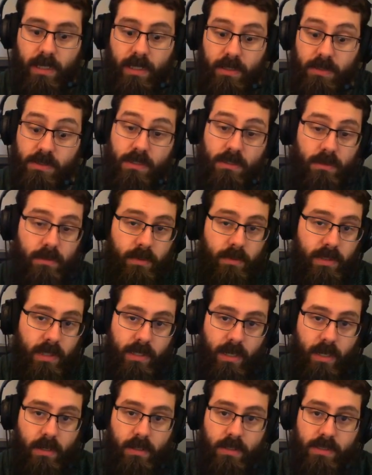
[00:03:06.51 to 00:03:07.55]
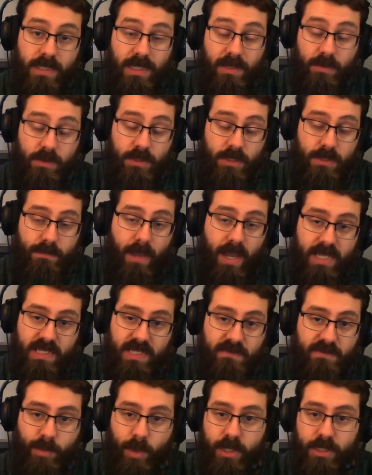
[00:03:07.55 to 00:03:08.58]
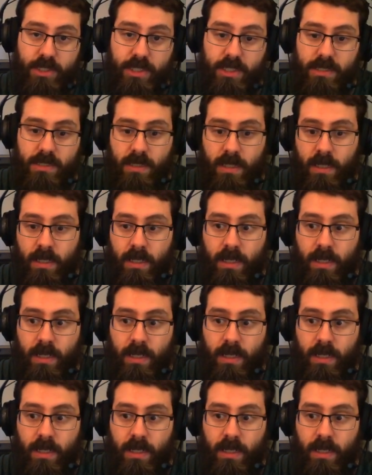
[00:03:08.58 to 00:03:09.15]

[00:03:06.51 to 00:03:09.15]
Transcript: I used to do it without add-ons and it was just massive spreadsheets.